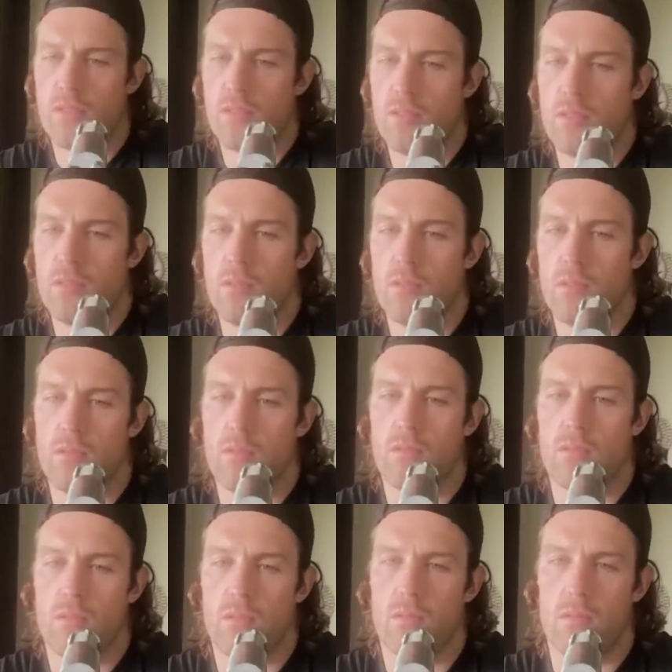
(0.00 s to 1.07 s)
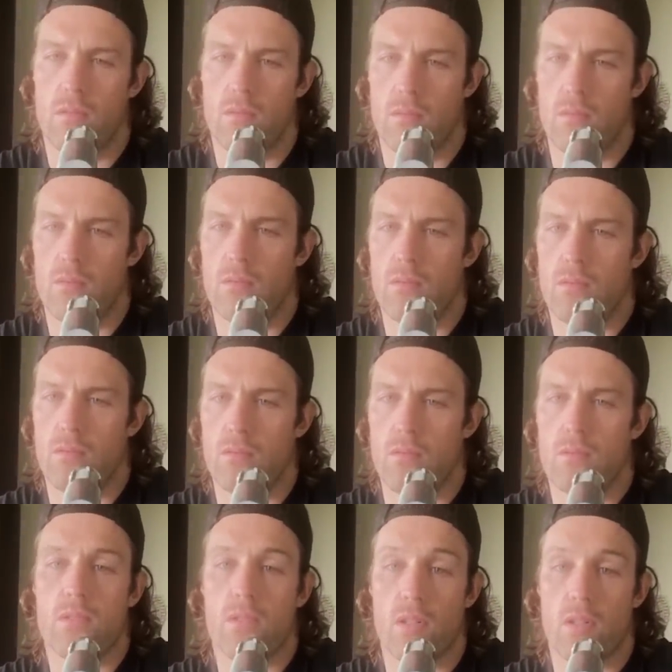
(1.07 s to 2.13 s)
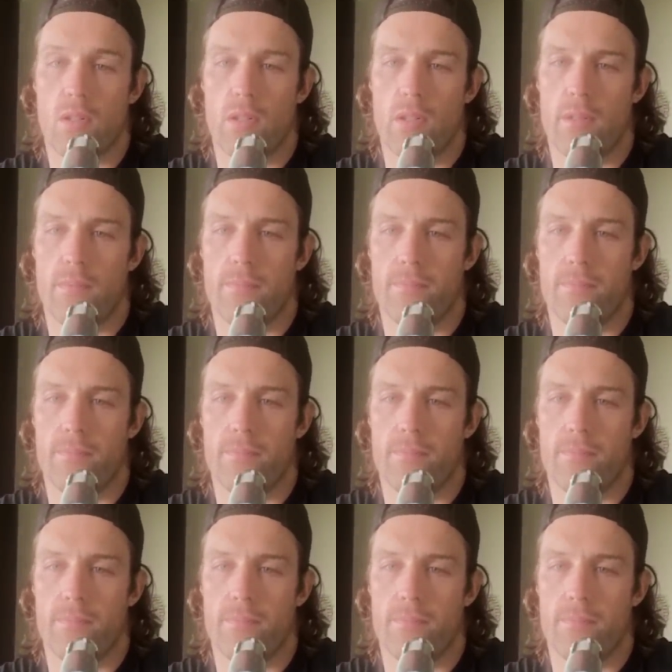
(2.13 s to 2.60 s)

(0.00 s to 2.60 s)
So I have a sorry, go ahead.